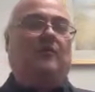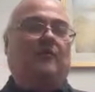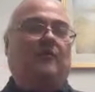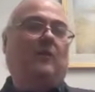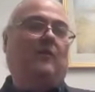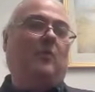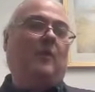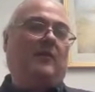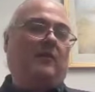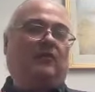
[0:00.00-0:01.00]
of
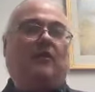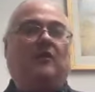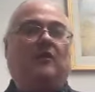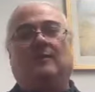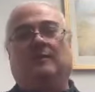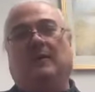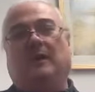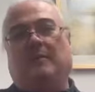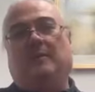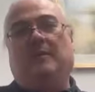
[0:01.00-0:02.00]
where the tonic
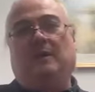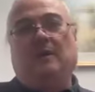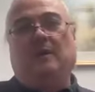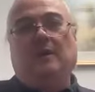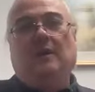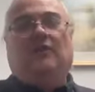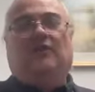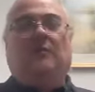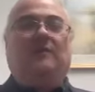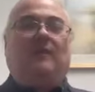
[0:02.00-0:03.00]
might be.
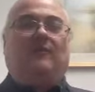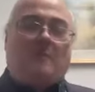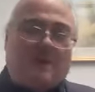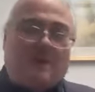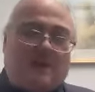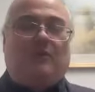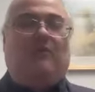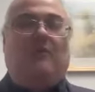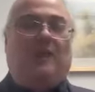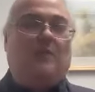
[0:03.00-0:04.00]
So for me, it
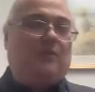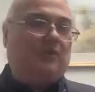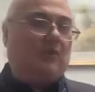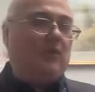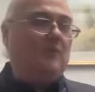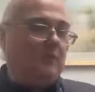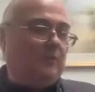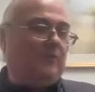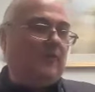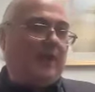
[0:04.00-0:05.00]
was
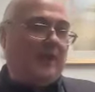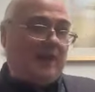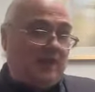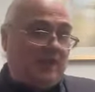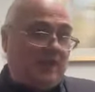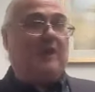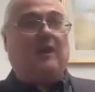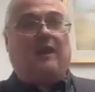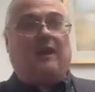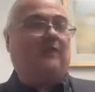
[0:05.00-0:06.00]
a
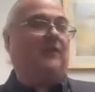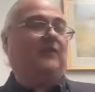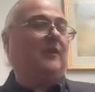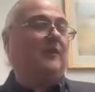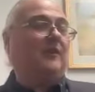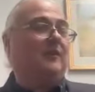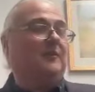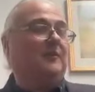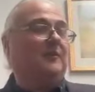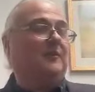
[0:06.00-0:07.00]
hearing exercise
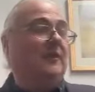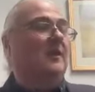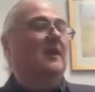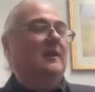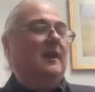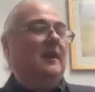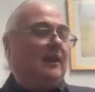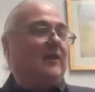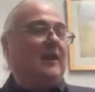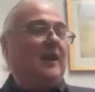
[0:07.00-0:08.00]
more than
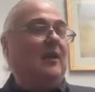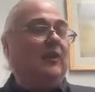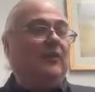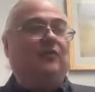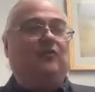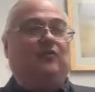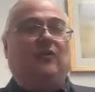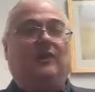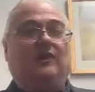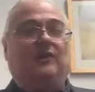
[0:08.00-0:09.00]
anything else, and
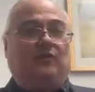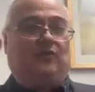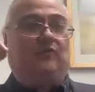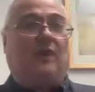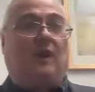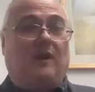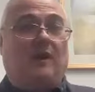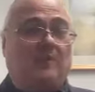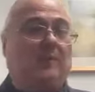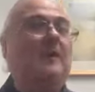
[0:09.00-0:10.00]
trying to
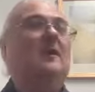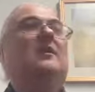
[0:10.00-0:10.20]
describe